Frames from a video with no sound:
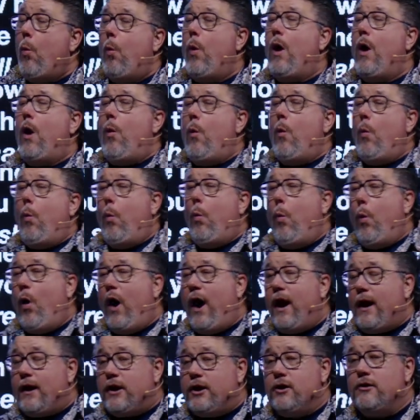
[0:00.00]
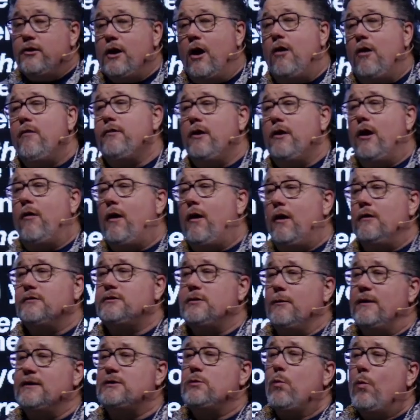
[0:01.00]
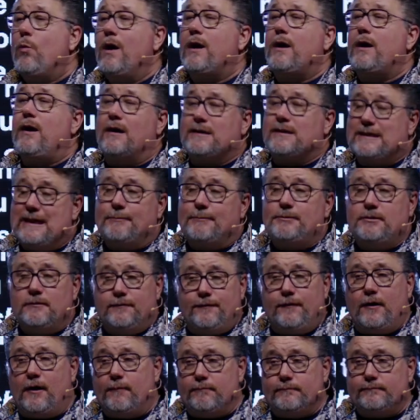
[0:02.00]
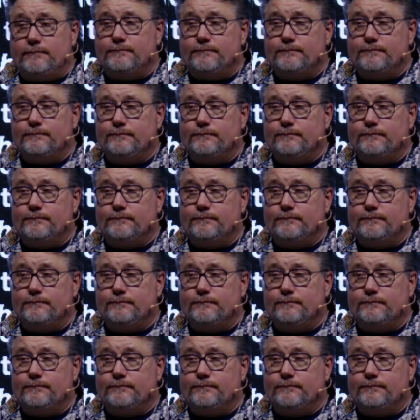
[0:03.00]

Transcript: What you don't know also is what God's kept you from.